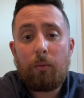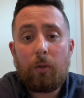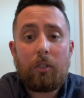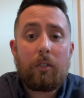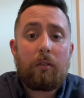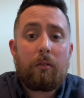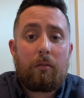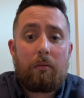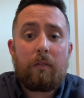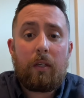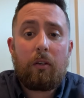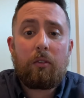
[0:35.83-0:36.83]
which is
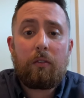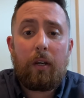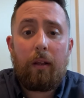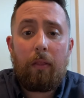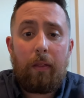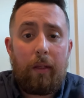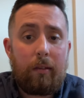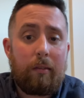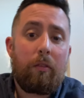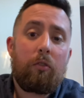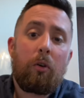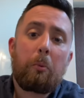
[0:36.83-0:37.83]
the seller side of things.
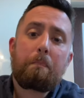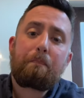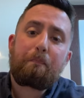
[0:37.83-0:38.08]
And so